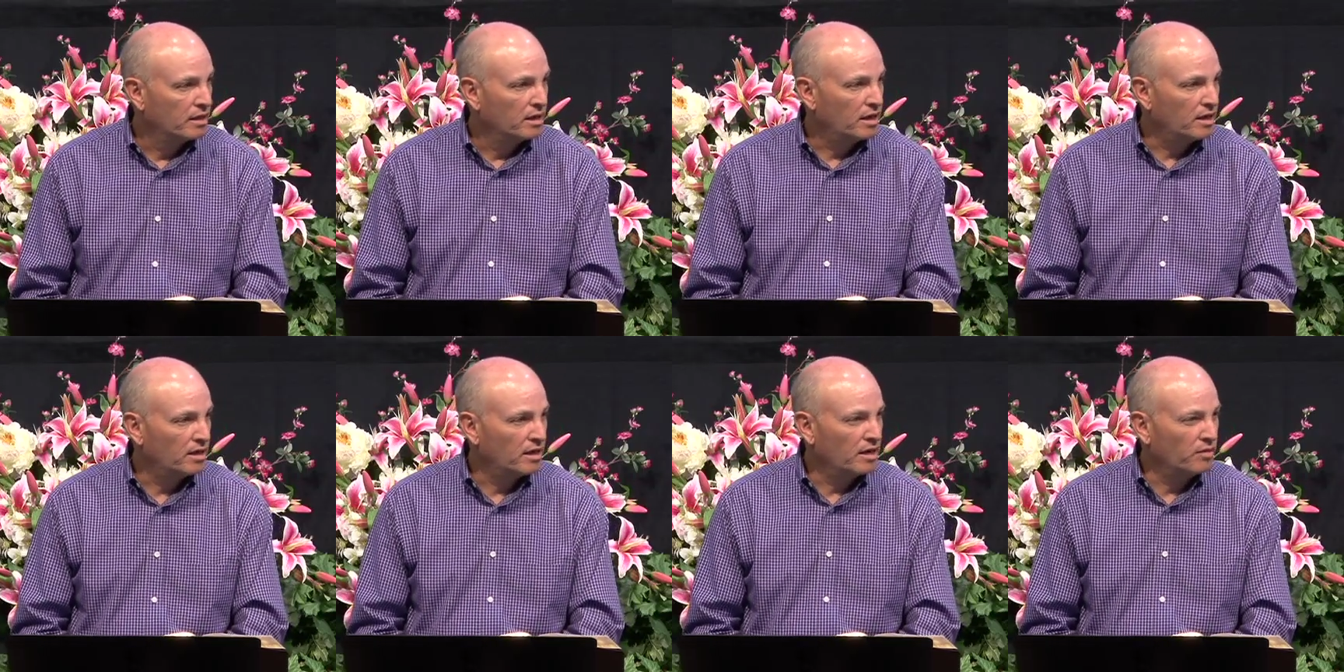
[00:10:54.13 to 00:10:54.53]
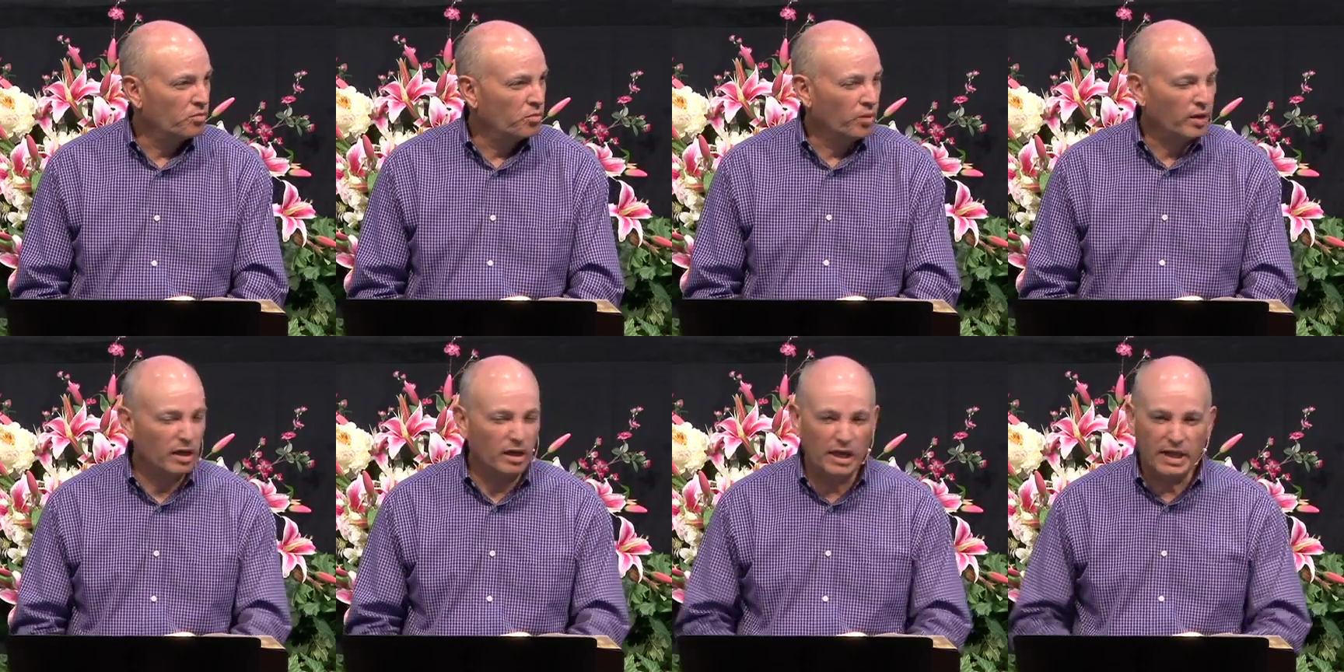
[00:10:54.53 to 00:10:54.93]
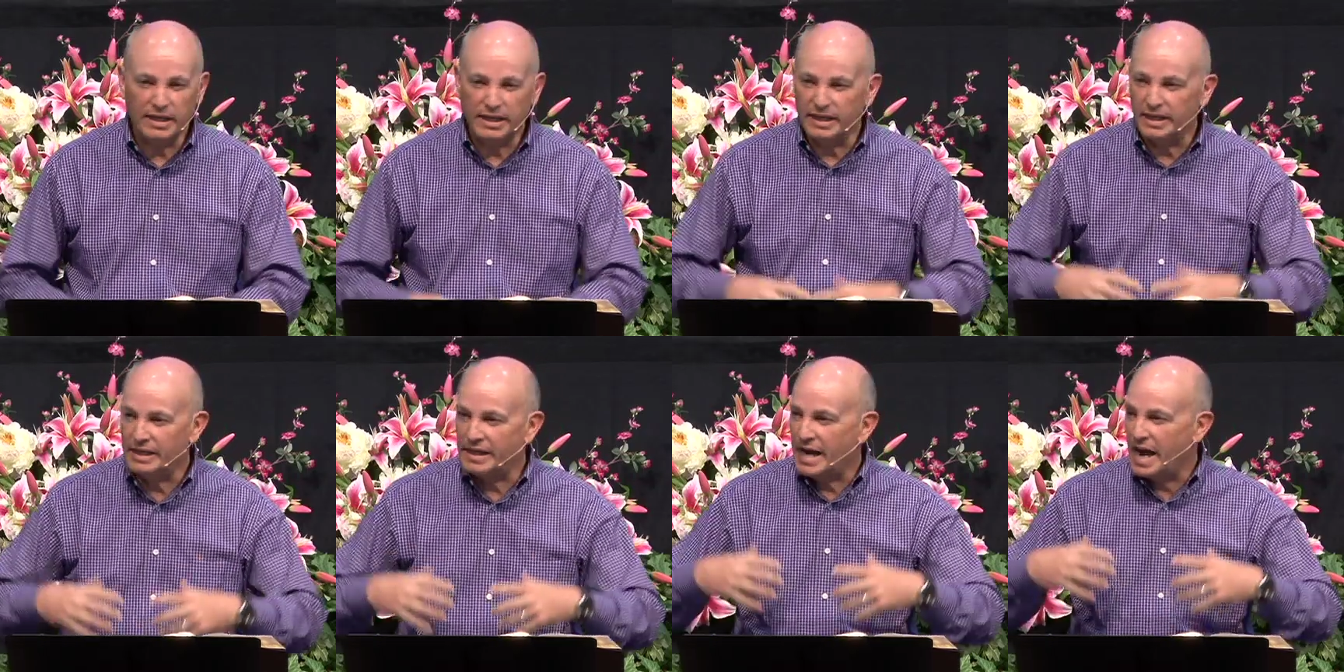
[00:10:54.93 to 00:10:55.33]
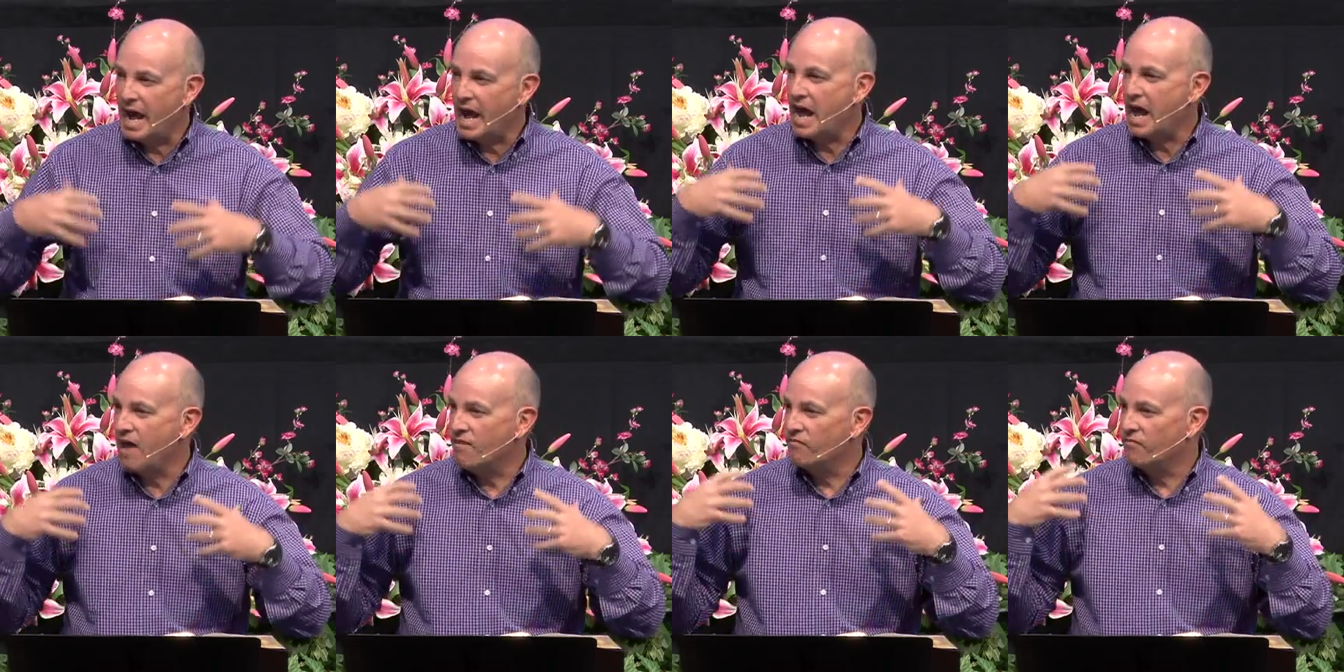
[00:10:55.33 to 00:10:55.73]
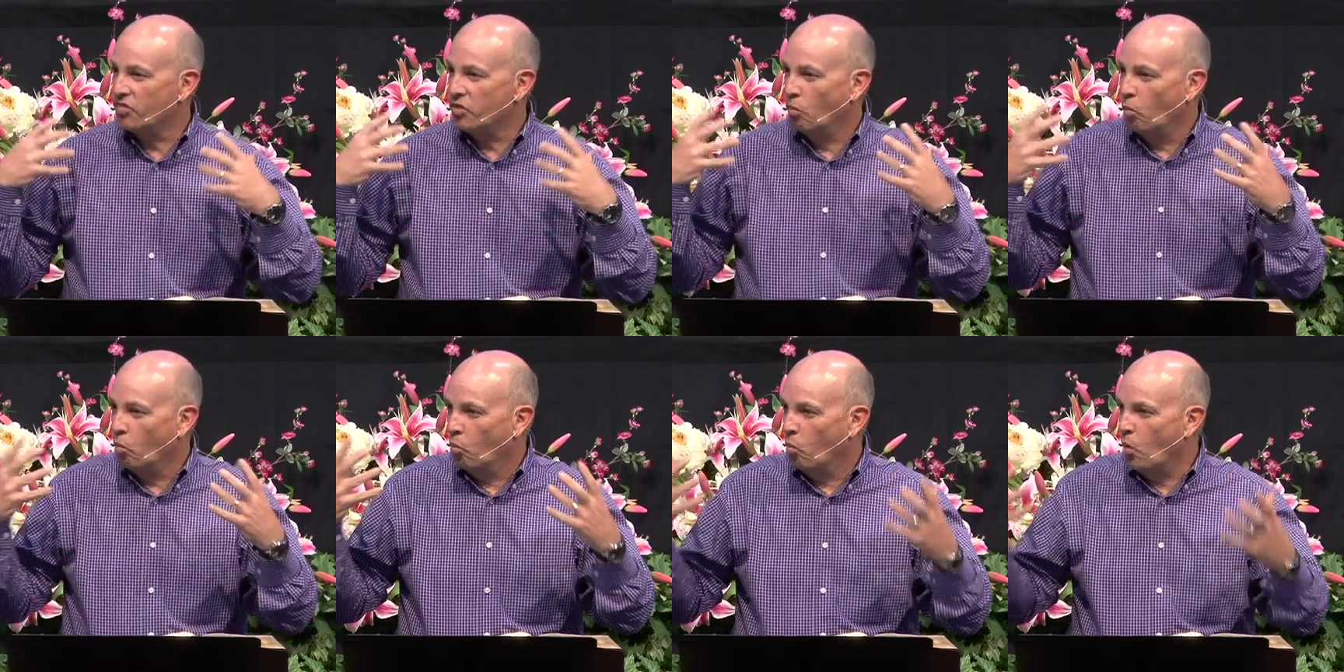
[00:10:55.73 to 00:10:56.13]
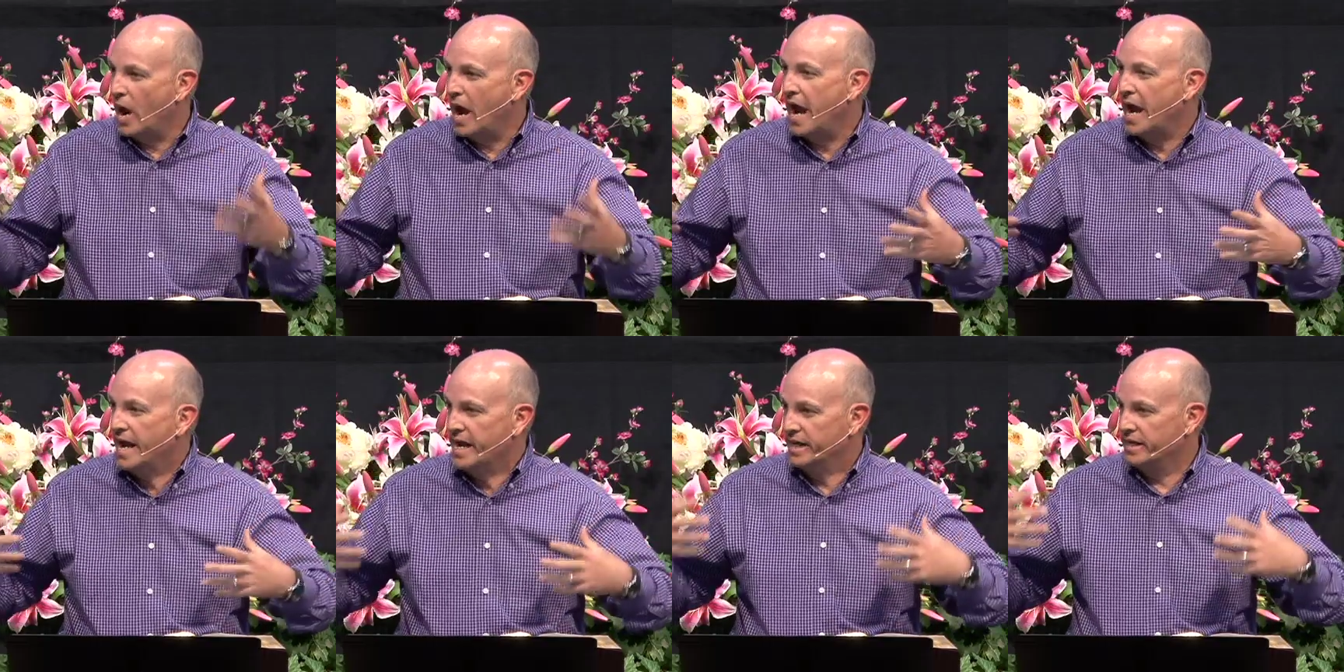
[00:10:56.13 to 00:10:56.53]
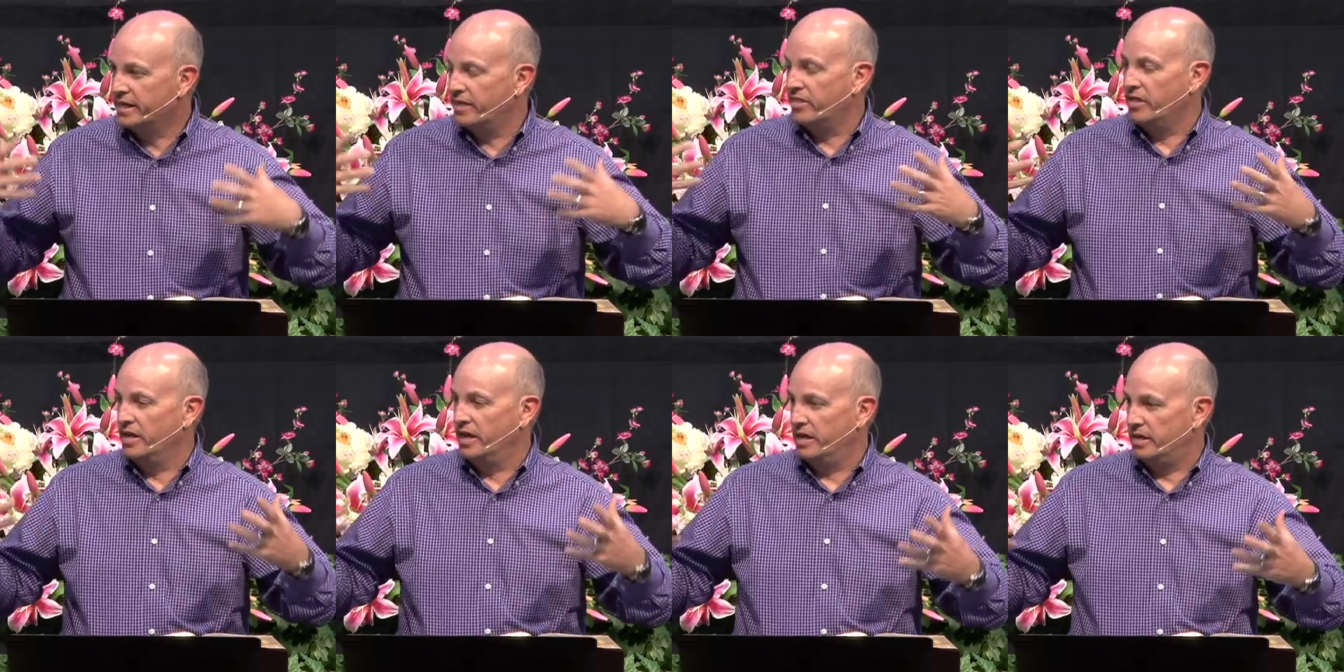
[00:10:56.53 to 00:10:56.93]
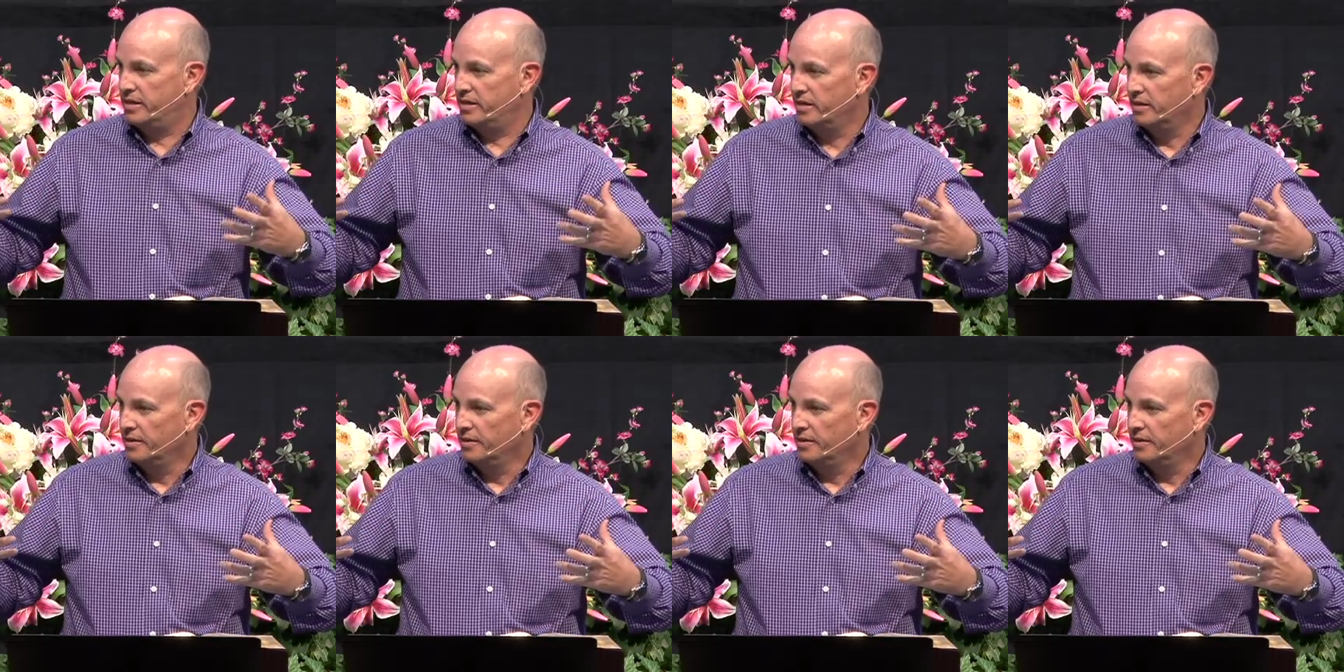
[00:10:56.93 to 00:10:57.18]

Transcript: It, it really didn't have the weight that